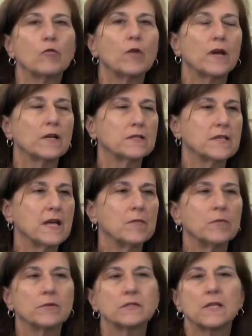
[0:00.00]
quick
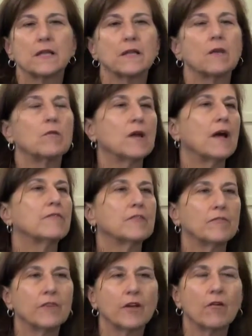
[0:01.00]
examples that they would have to
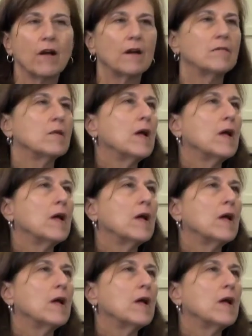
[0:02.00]
figure out